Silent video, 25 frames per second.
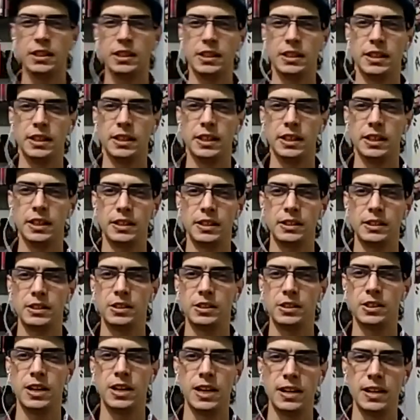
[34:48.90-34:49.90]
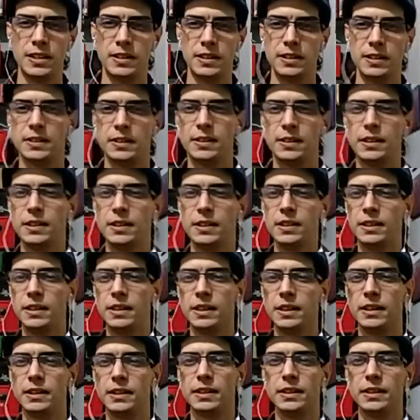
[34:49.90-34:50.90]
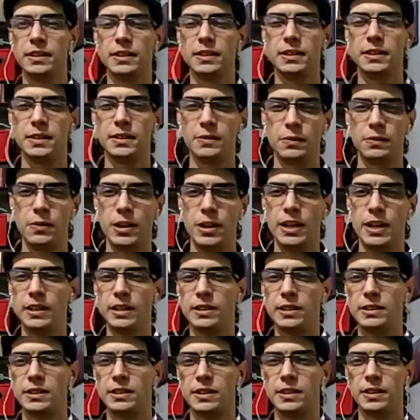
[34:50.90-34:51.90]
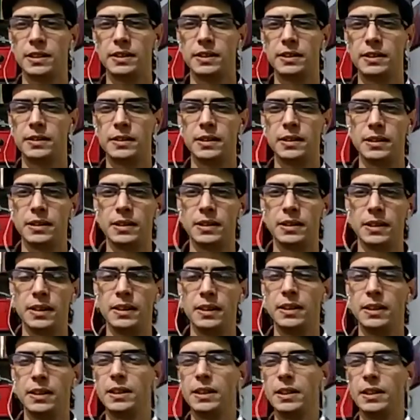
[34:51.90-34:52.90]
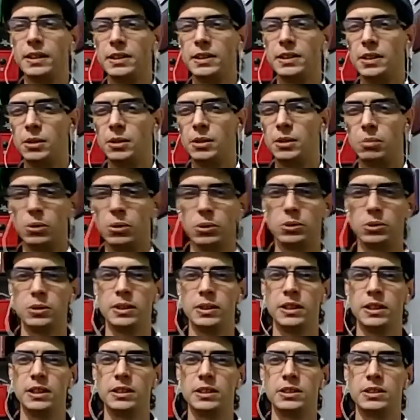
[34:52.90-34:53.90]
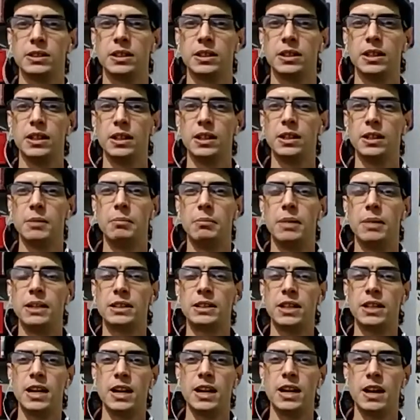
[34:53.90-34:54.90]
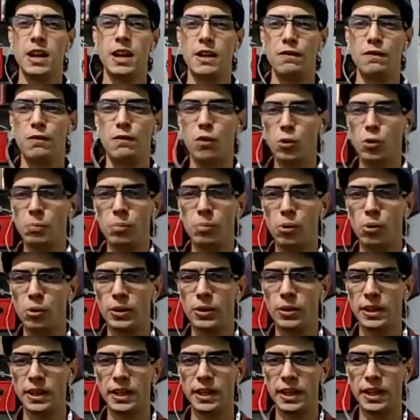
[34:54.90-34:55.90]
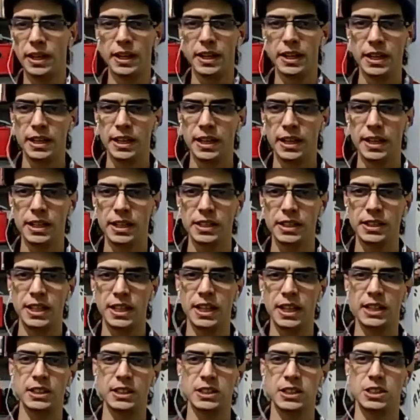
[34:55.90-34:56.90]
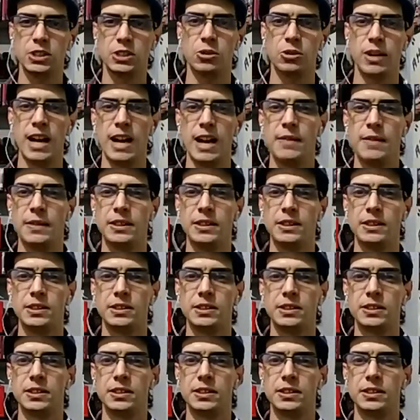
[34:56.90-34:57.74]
in Italian and in French and in English, in Portuguese, but a full book in English, I still haven't.